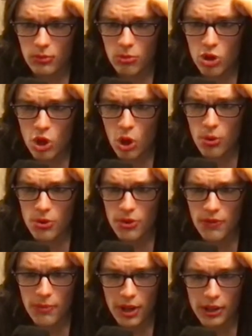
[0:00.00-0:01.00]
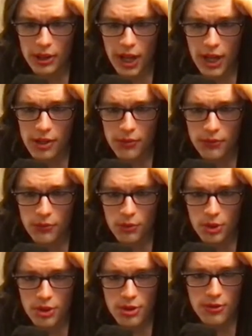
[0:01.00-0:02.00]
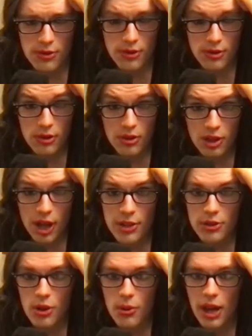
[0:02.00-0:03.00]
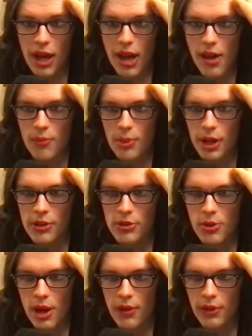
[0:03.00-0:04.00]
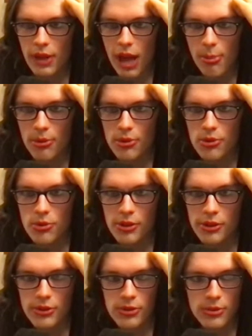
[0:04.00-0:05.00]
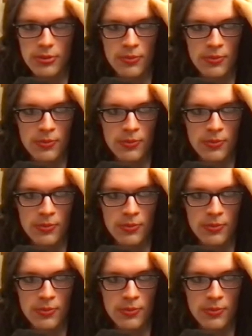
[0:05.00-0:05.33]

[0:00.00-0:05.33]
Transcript: Ghosts of My Life, which is, I don't have, but I do have Capitalist Realism.